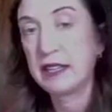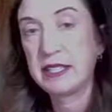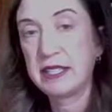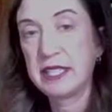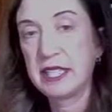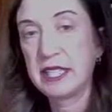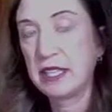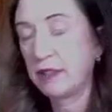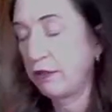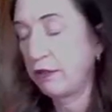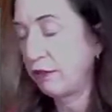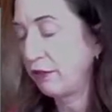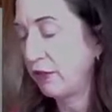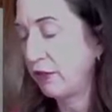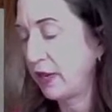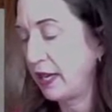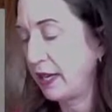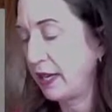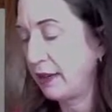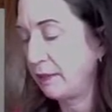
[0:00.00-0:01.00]
10
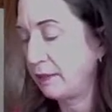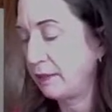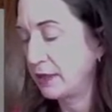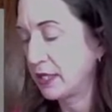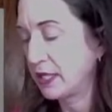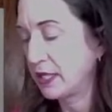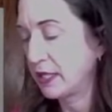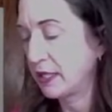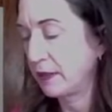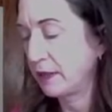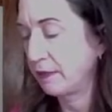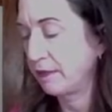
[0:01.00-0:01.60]
frames,